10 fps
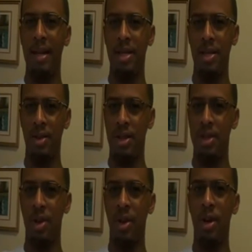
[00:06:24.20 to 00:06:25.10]
The
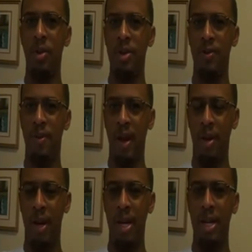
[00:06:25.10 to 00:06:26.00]
story was
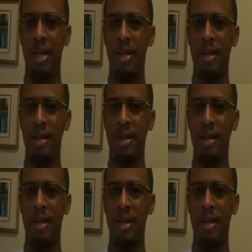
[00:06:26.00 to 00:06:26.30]
very